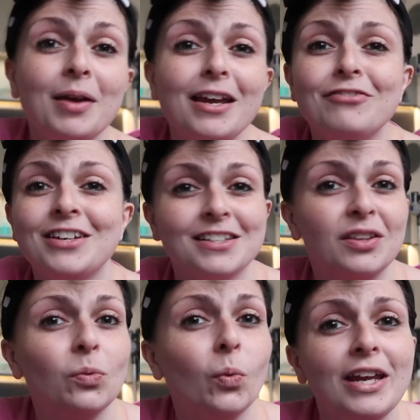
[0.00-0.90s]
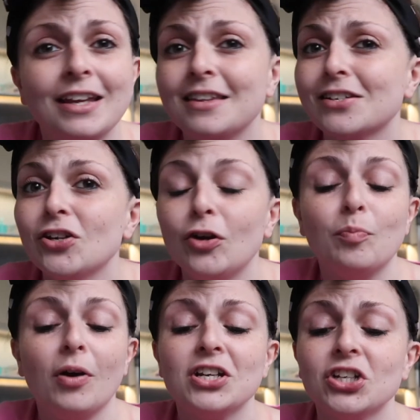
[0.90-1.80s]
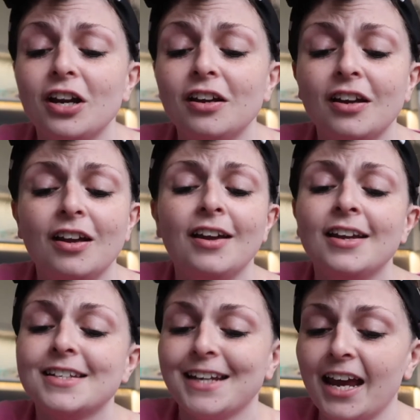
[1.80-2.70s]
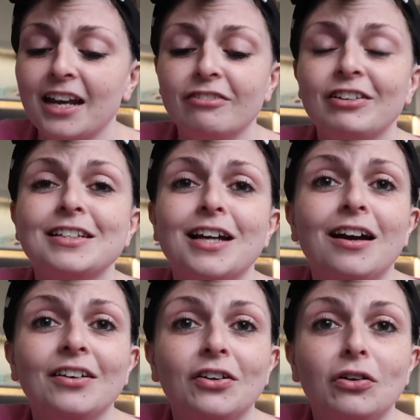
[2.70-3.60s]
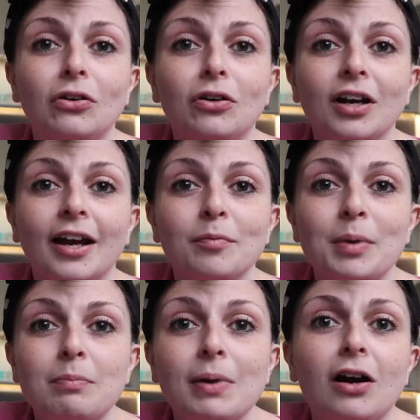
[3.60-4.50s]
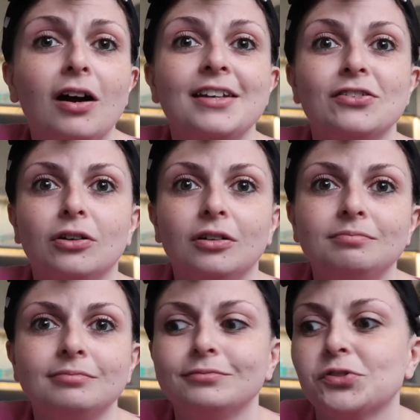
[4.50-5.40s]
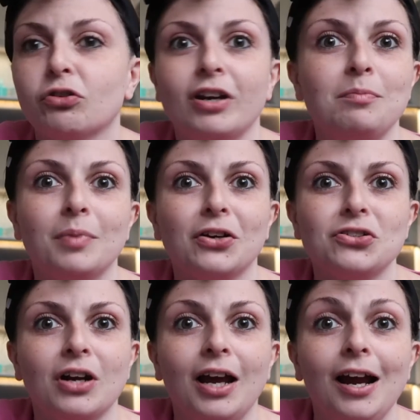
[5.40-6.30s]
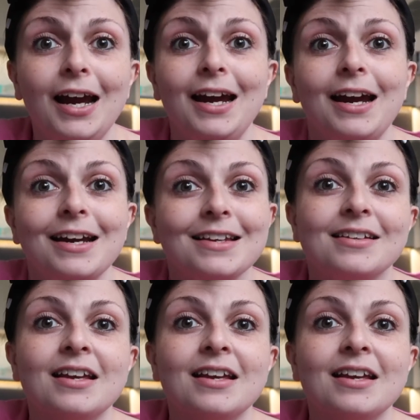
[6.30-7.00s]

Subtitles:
Even this week and there's no pressure to get anything done or like be behind or scream because you're like, ah,